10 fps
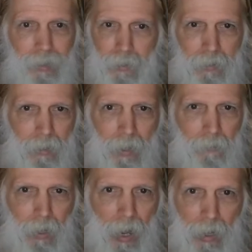She'd
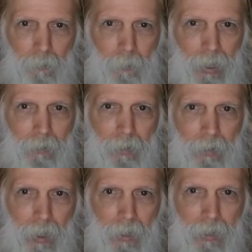never had
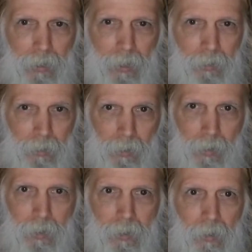pancreatitis, thank
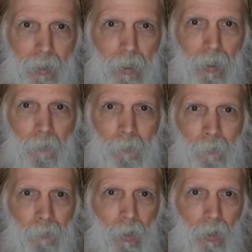goodness.
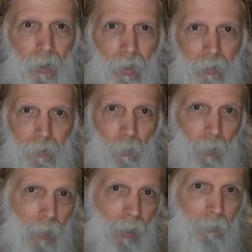So her
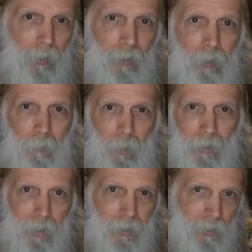mom
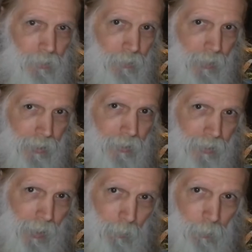purchased the nutritional
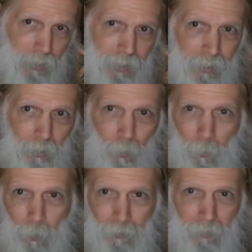supplements that the
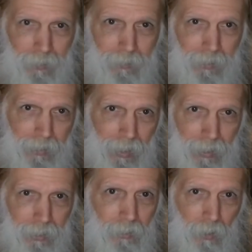report found
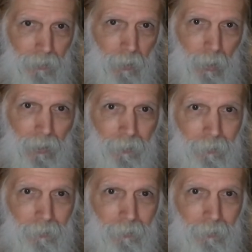indicated, and off they went.